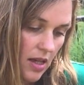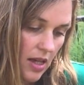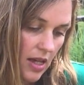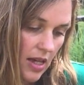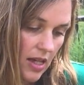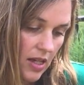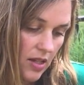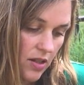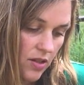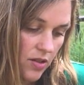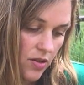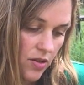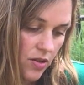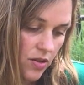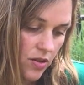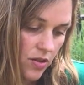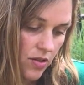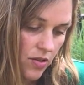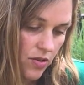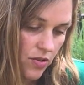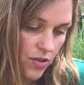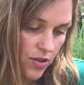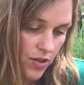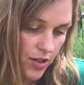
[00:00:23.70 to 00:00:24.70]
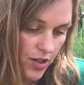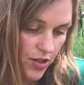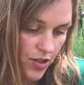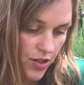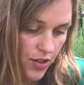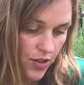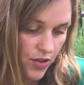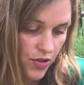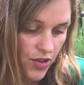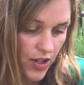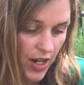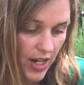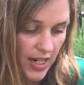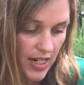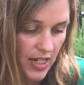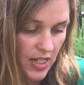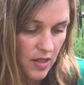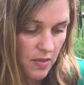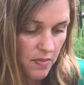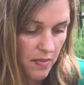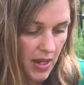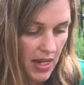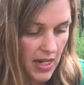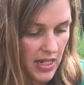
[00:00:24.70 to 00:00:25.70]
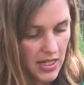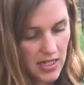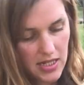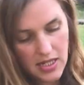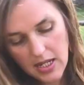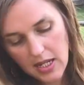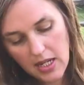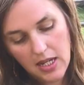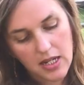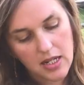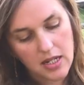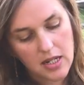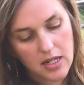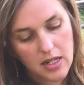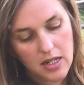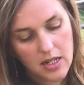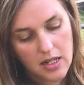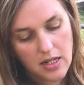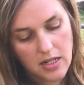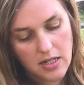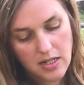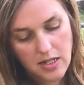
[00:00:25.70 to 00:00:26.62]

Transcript: in traditional Chinese medicine,